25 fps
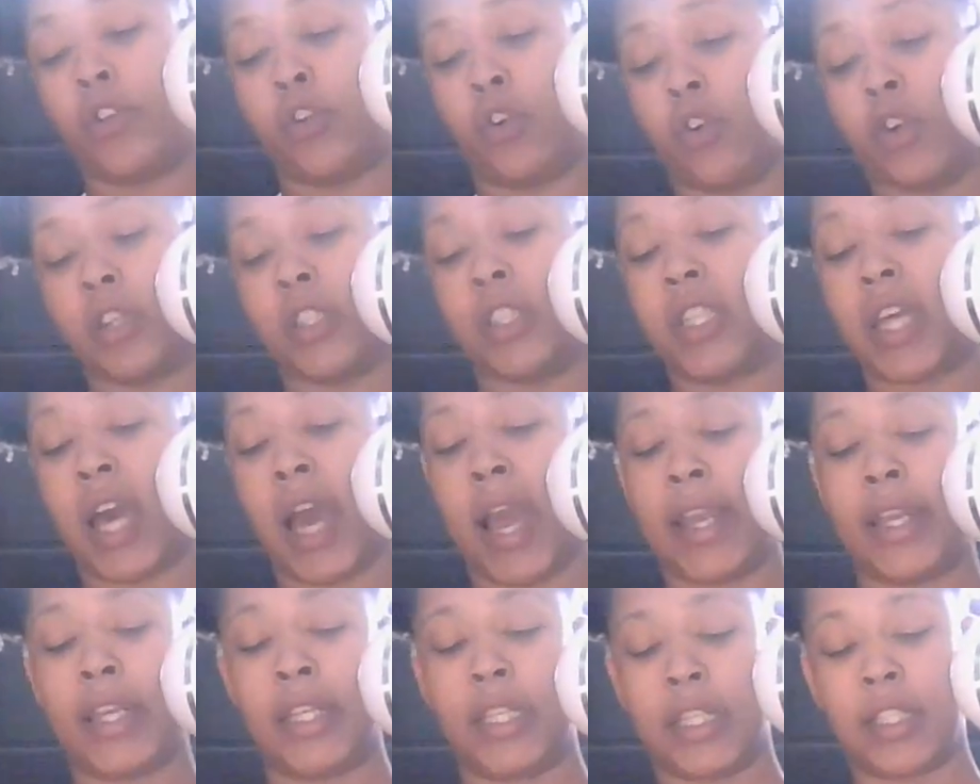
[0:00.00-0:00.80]
your
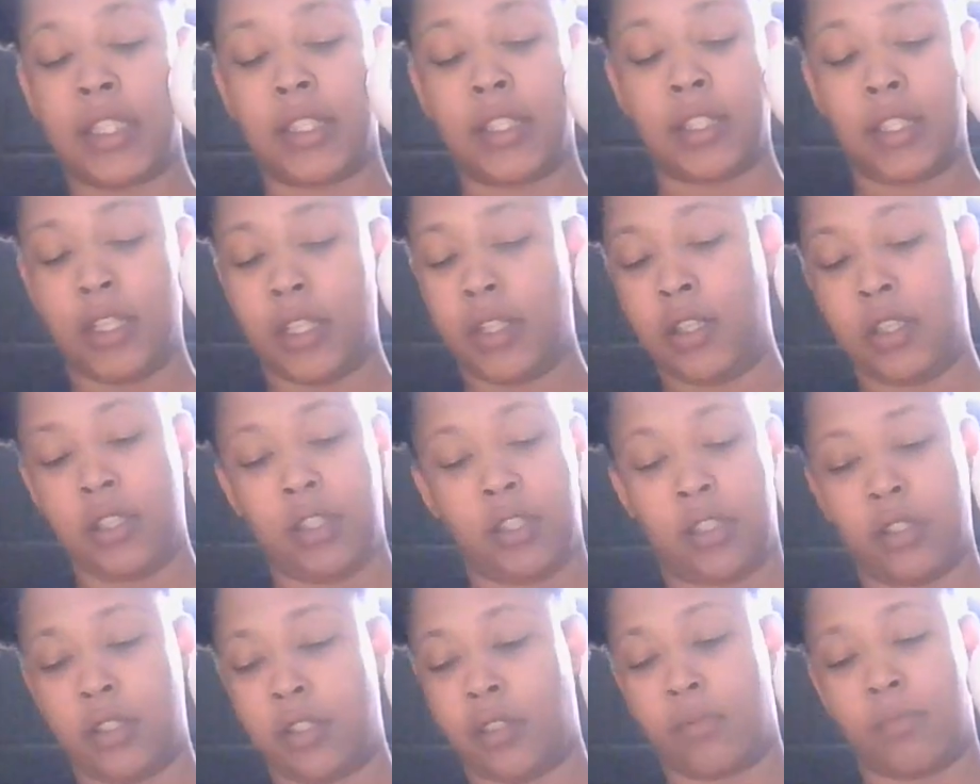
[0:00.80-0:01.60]
side, and it's,
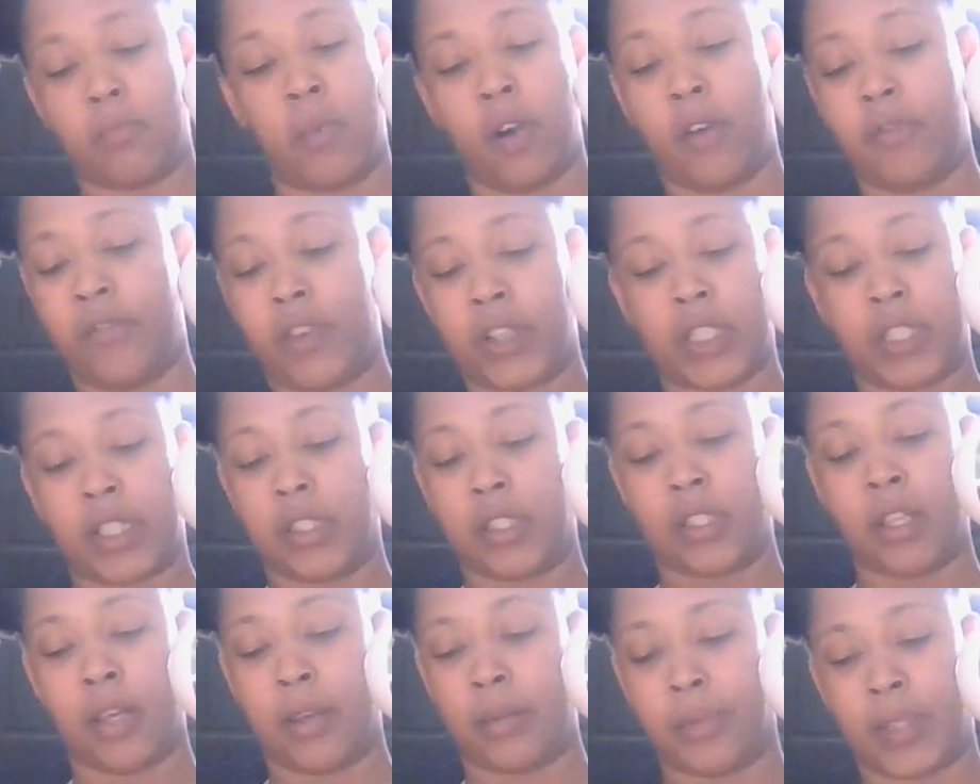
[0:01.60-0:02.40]
it's just motherfuckers
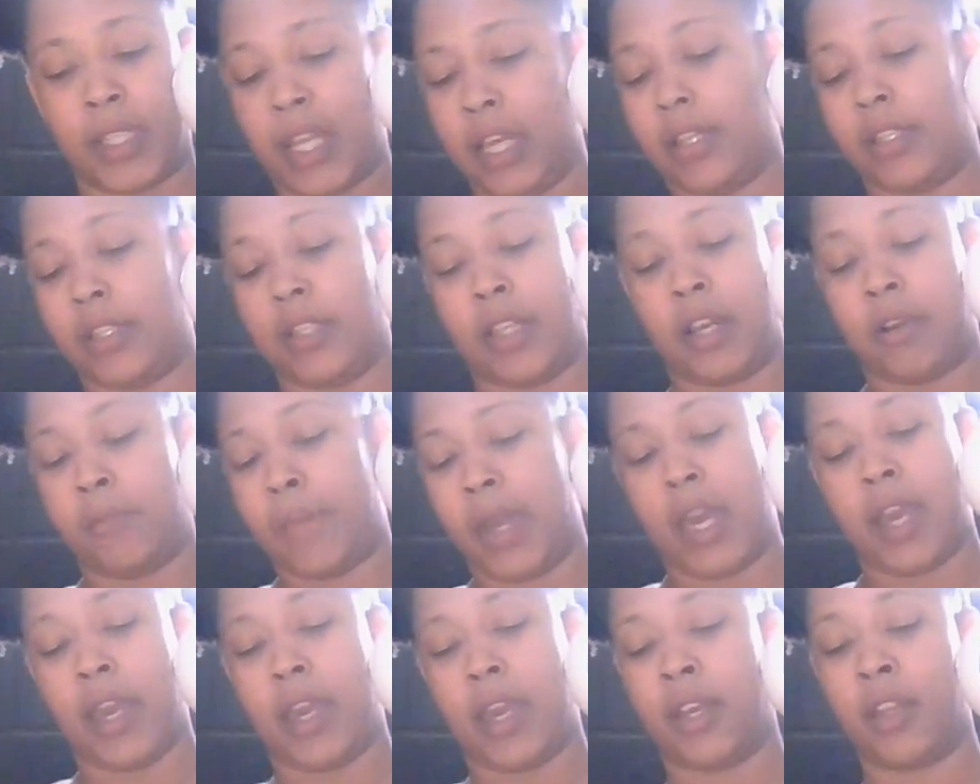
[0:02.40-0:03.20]
is upset. They're
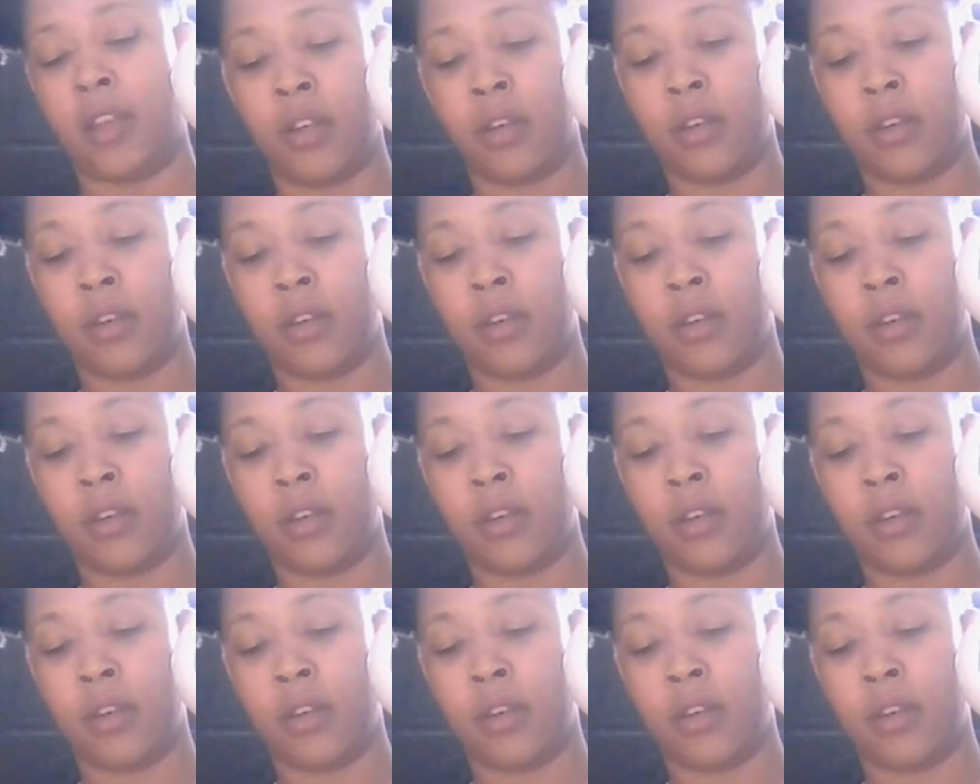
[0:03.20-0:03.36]
mad.